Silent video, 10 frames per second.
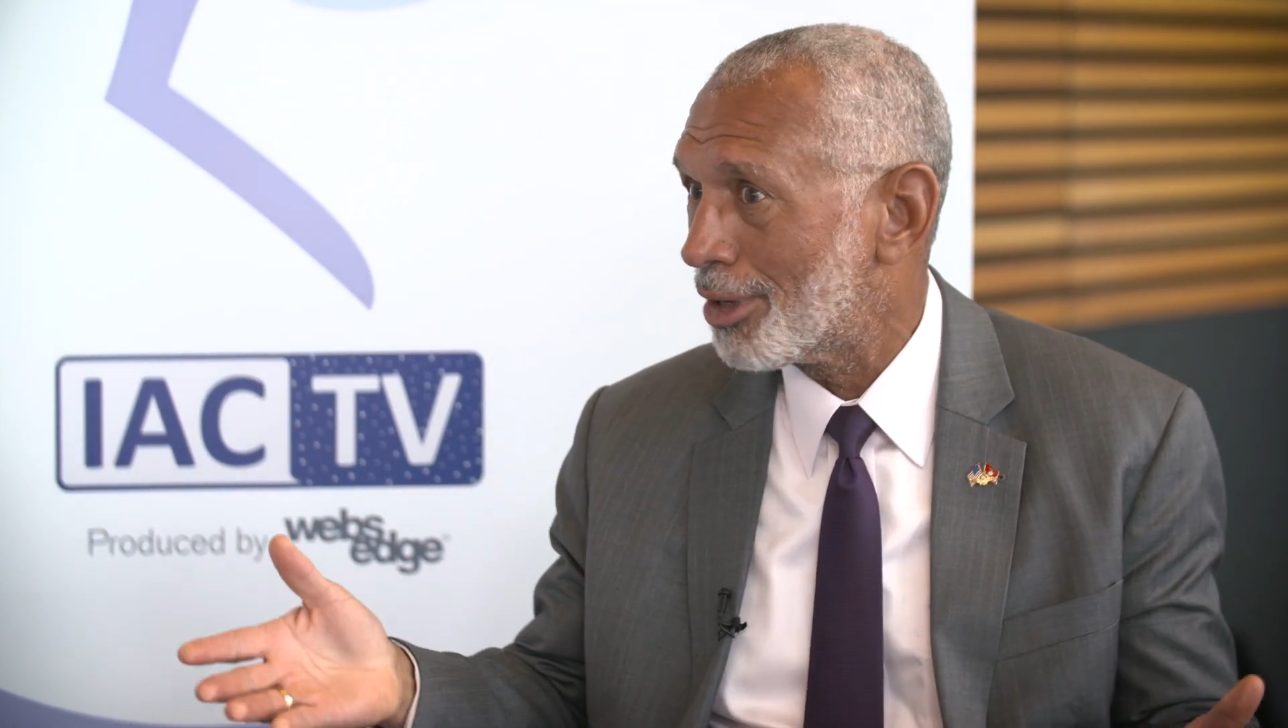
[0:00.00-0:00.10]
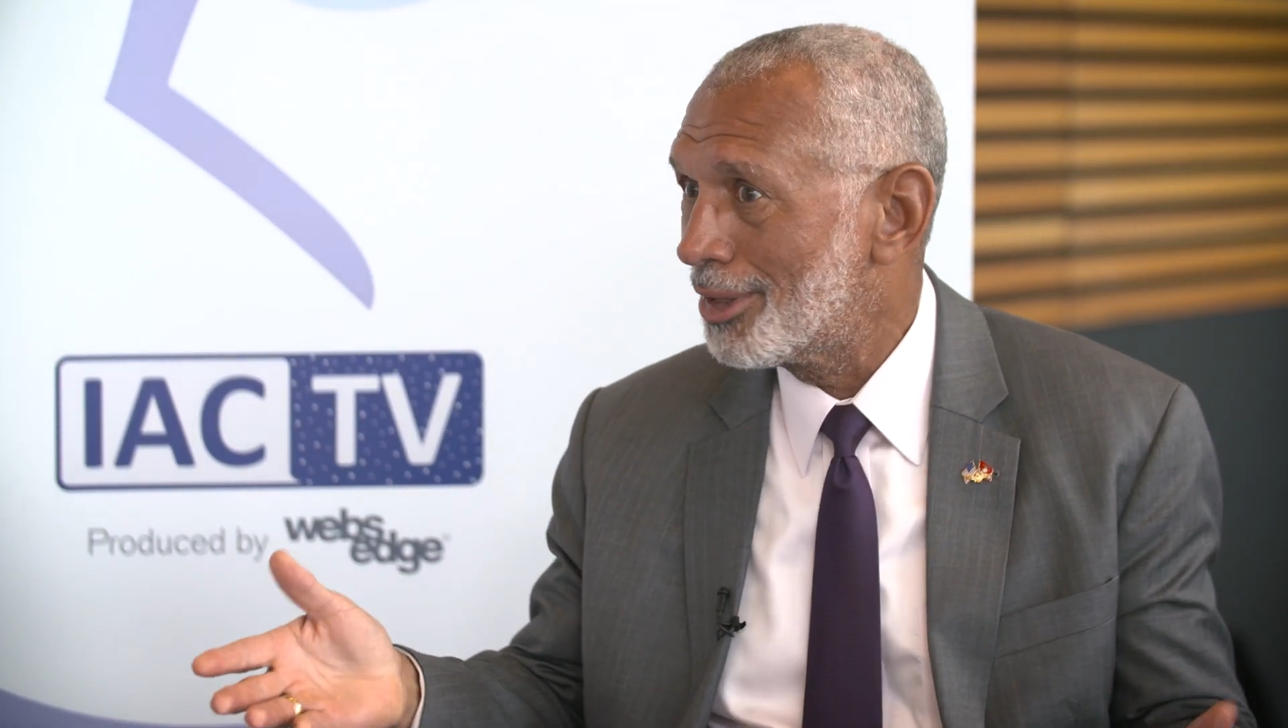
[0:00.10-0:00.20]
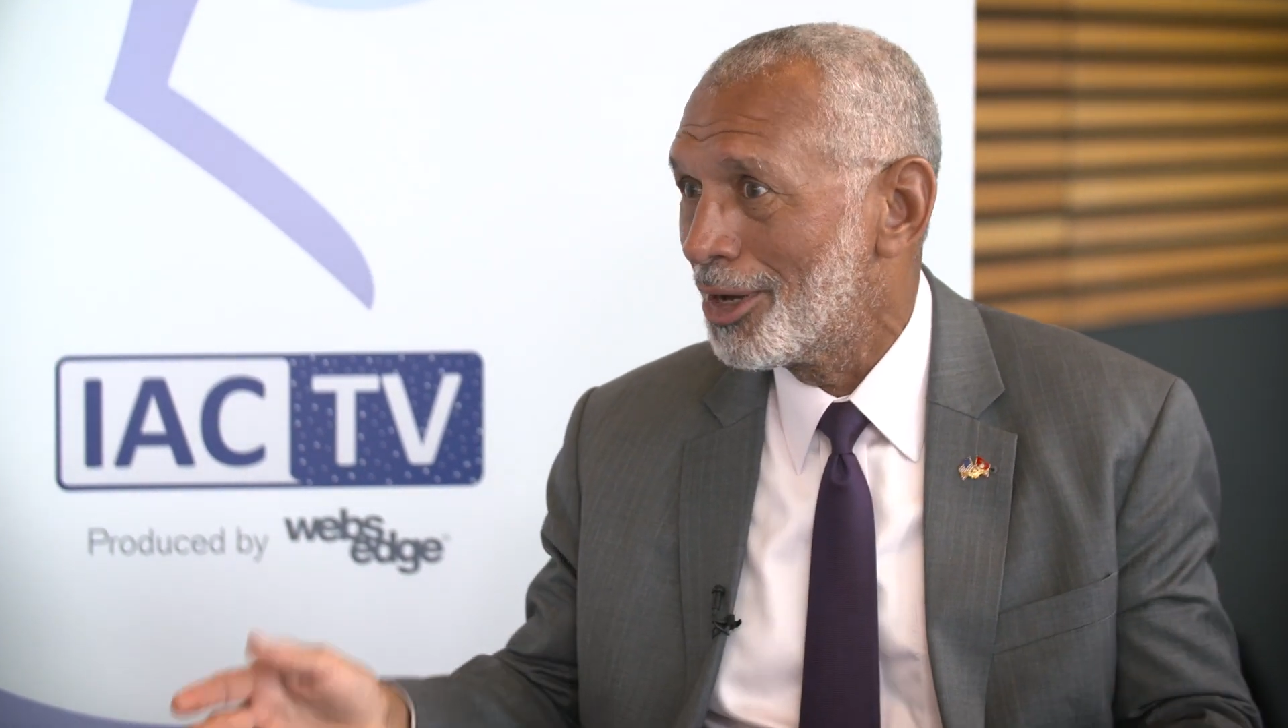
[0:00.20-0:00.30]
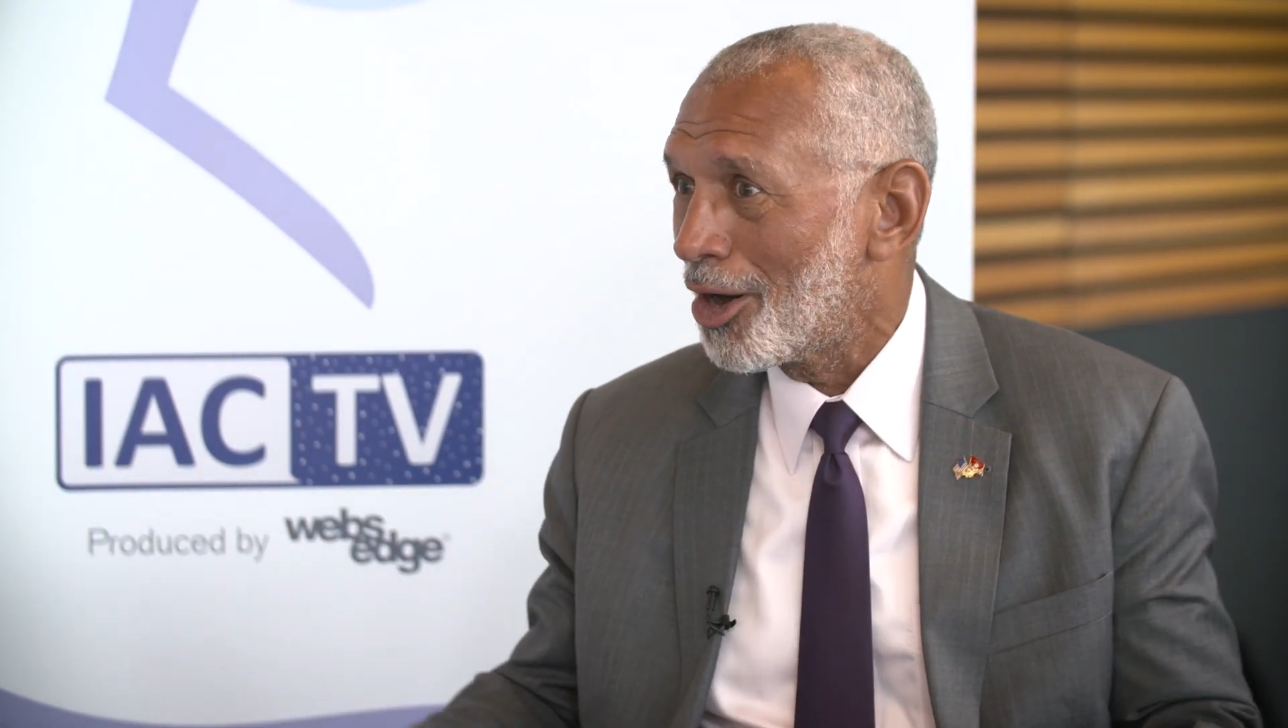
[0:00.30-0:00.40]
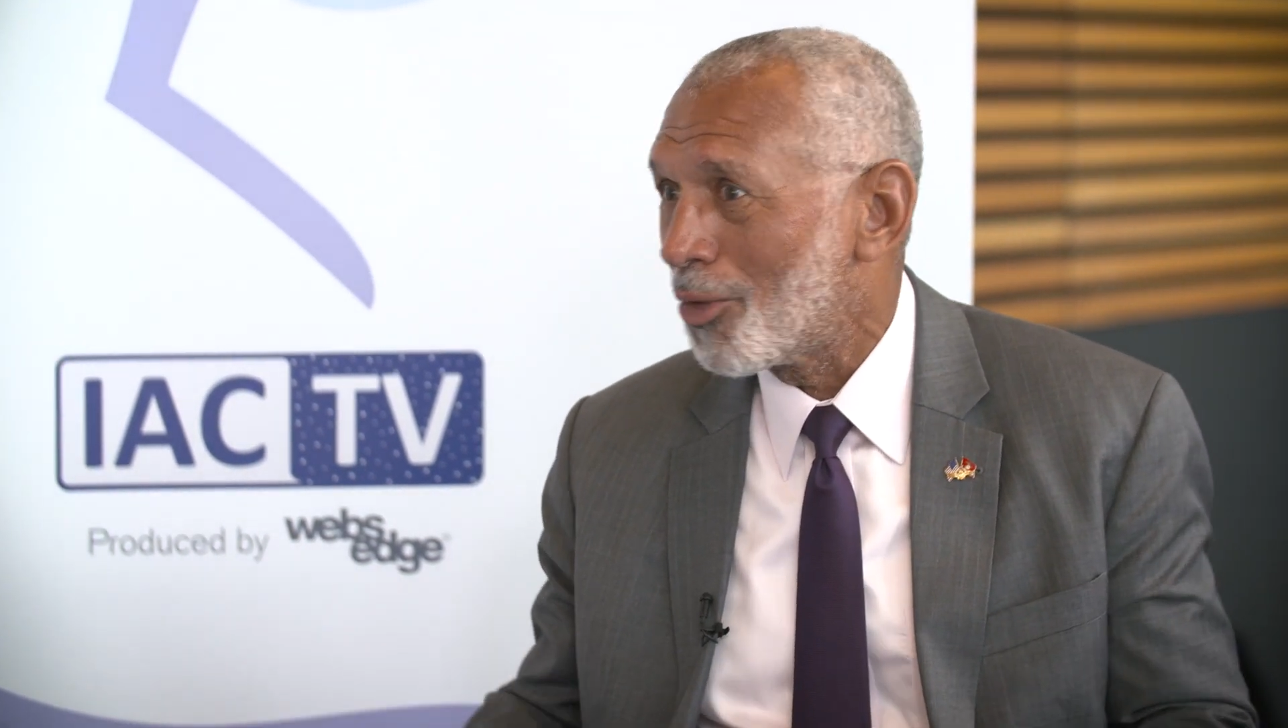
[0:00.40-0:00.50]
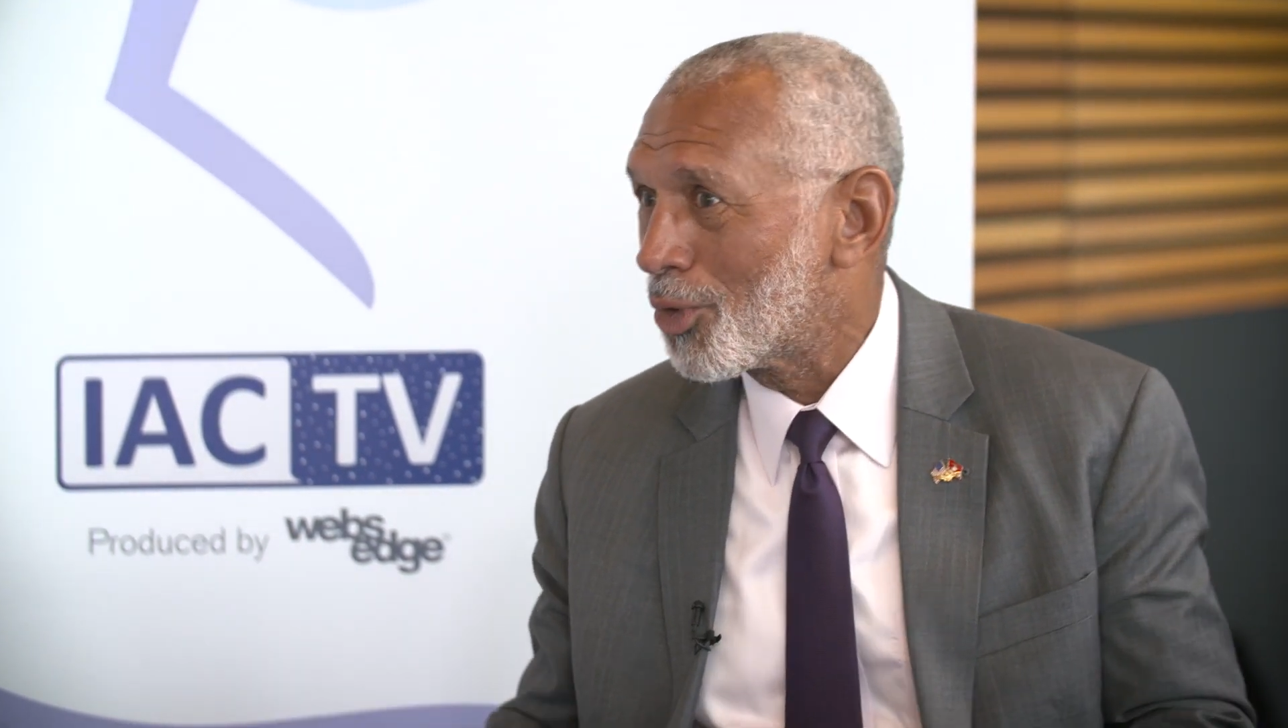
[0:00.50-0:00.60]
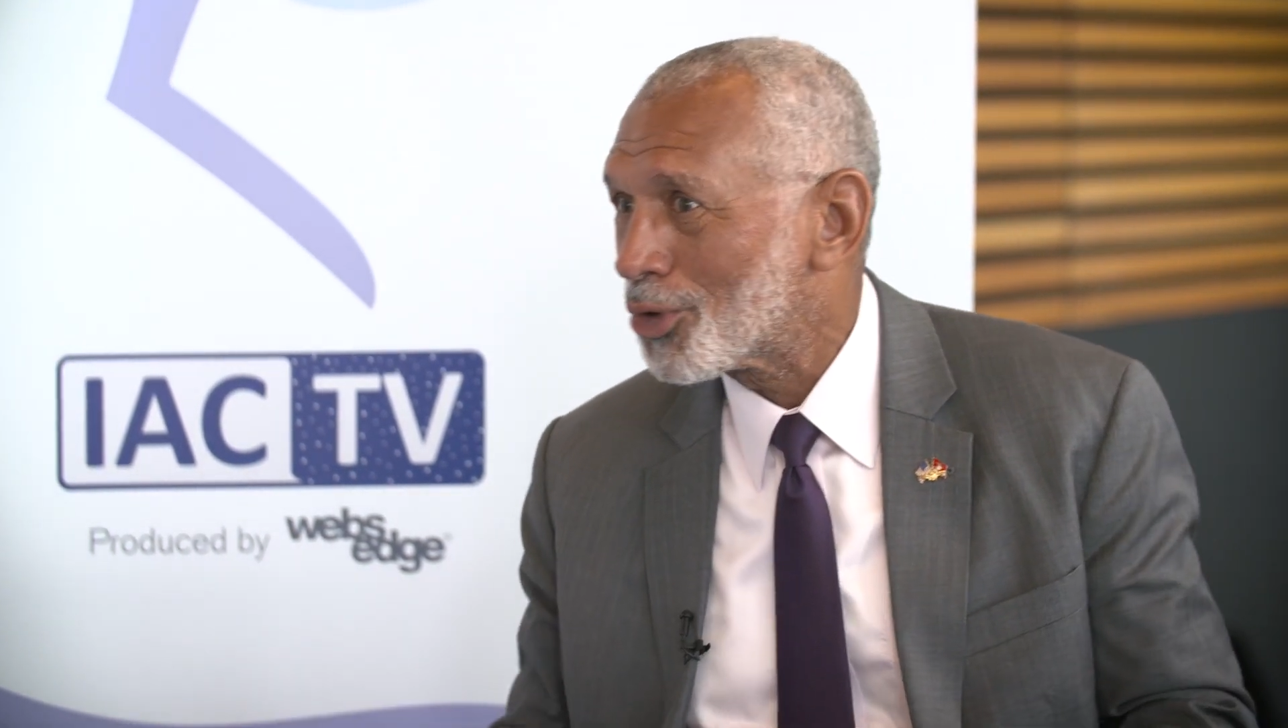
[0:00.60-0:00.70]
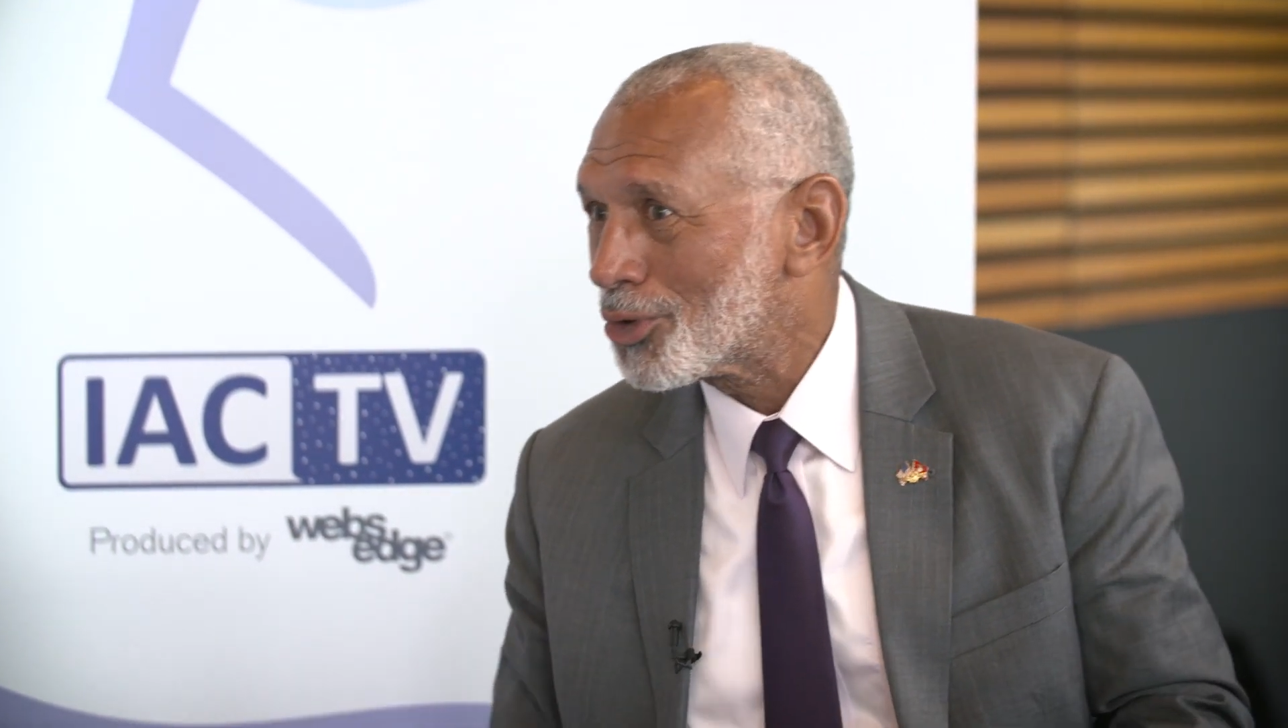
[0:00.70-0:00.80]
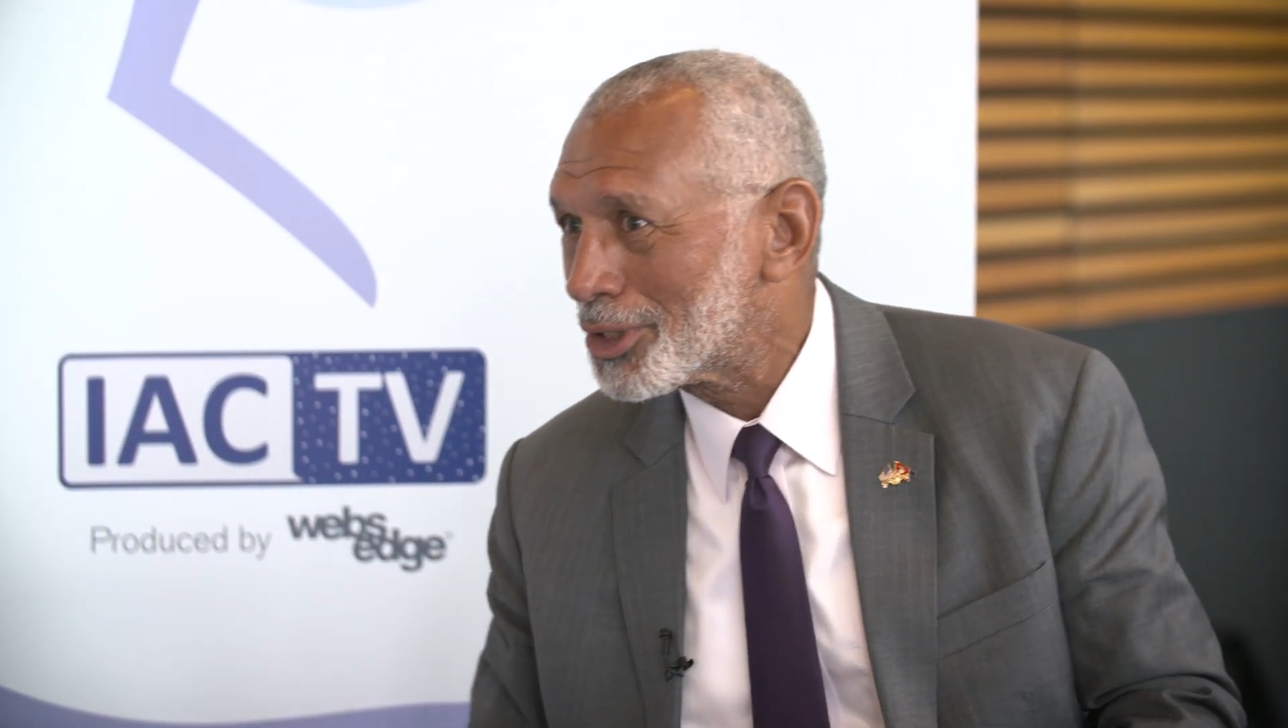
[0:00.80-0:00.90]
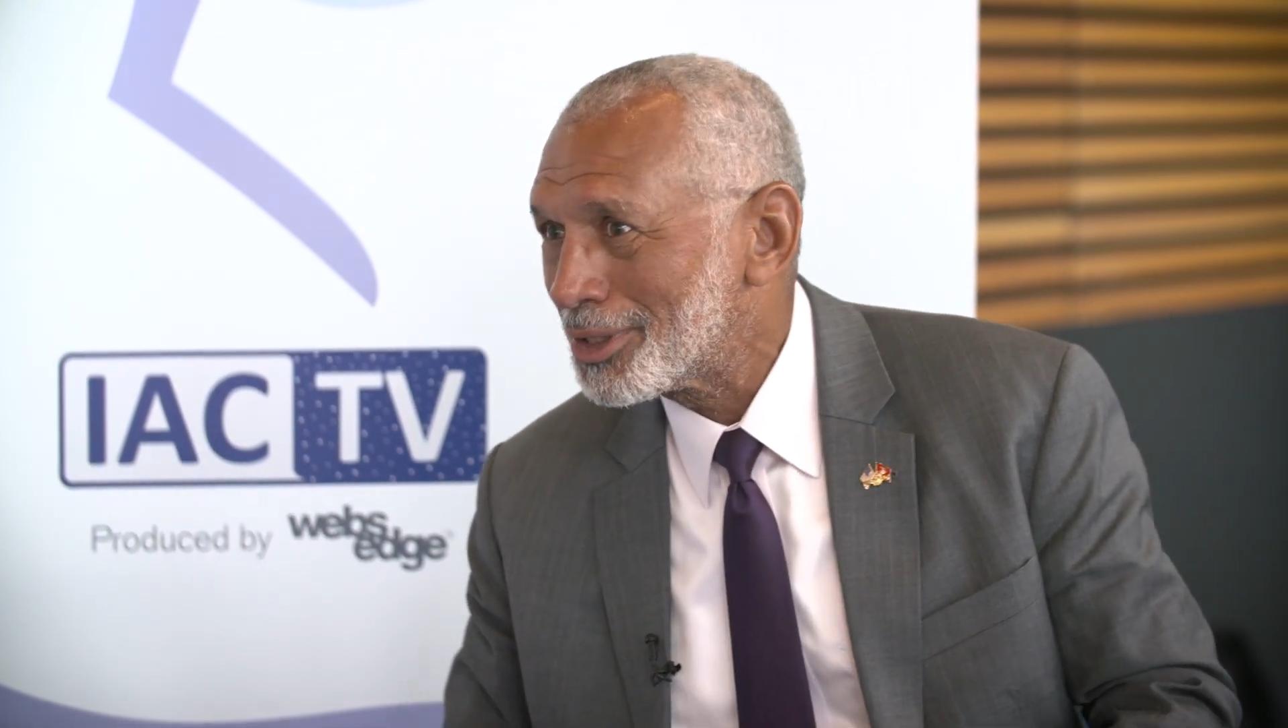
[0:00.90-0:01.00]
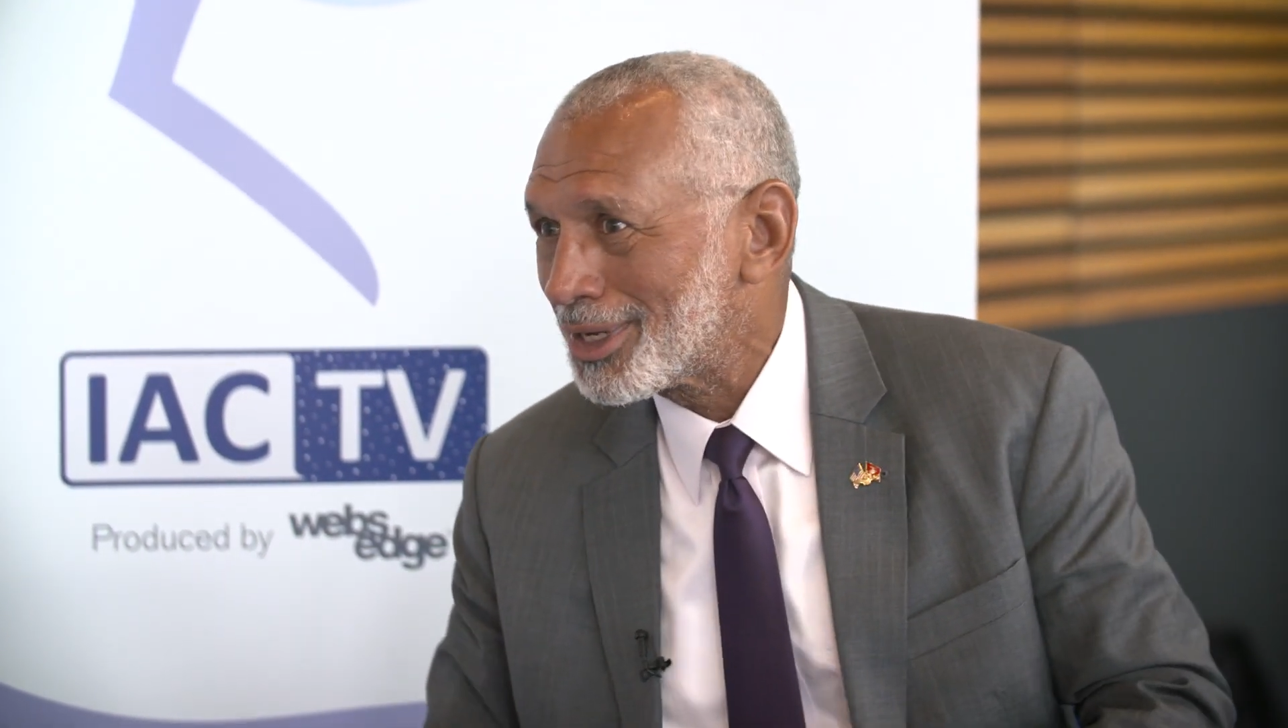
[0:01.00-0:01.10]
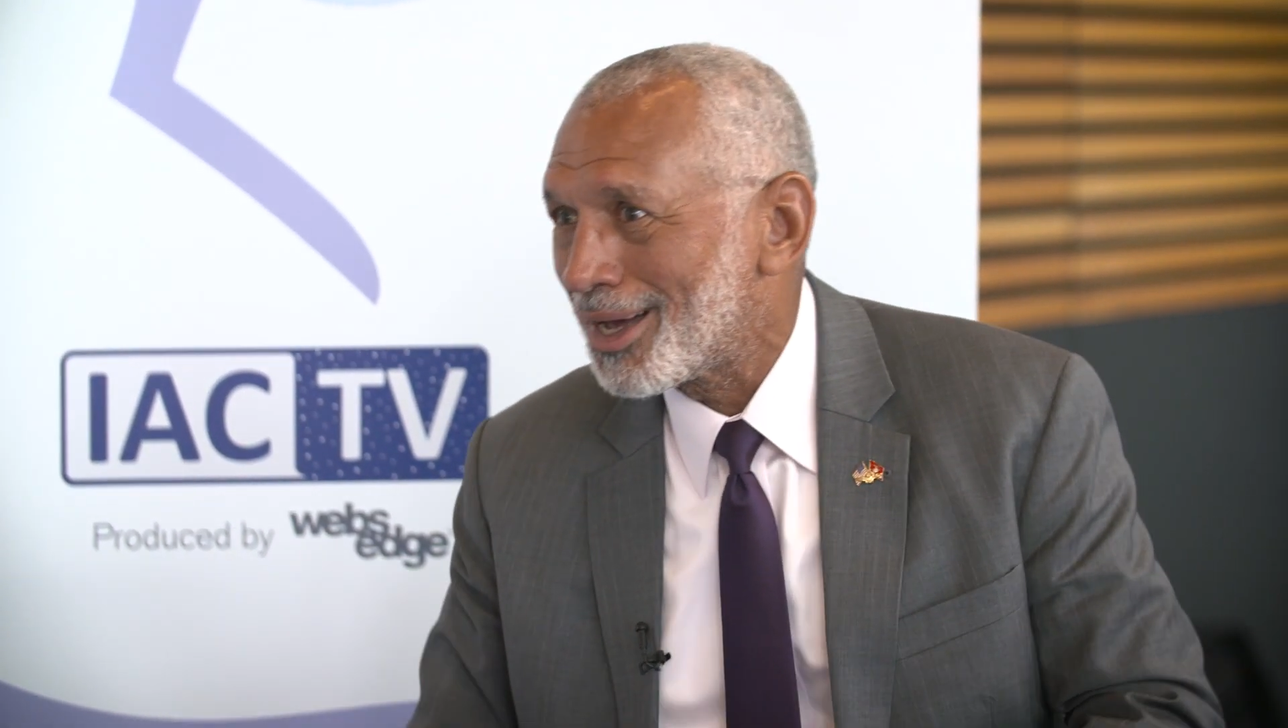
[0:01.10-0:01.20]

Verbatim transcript: a world